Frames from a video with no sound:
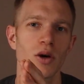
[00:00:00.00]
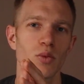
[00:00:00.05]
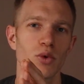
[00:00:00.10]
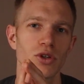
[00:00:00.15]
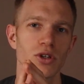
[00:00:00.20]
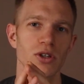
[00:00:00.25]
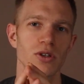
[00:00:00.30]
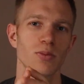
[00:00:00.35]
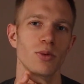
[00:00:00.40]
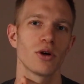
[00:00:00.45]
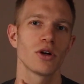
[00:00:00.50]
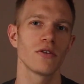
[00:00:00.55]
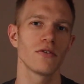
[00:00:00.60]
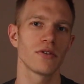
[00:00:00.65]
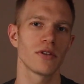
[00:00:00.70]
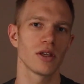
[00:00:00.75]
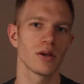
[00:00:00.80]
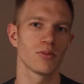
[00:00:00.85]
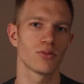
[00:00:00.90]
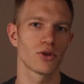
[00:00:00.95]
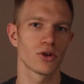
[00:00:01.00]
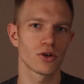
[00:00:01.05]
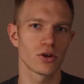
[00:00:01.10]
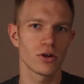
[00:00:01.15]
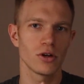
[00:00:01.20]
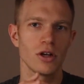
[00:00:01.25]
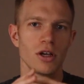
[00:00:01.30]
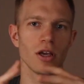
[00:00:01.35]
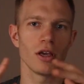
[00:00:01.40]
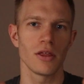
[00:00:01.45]
which is part of the
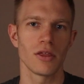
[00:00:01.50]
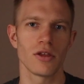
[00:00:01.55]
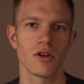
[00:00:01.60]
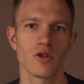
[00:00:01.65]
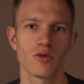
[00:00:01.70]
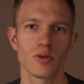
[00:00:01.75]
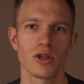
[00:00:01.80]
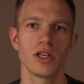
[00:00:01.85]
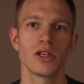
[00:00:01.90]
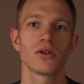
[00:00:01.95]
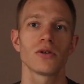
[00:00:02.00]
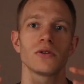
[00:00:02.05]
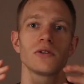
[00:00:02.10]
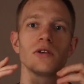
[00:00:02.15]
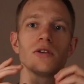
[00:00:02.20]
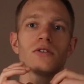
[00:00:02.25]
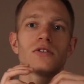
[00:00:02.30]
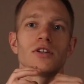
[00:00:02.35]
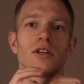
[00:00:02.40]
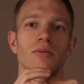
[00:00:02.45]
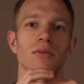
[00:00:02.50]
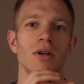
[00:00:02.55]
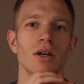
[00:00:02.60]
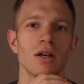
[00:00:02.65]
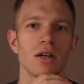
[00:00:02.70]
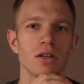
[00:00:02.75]
broader Ethereum ecosystem.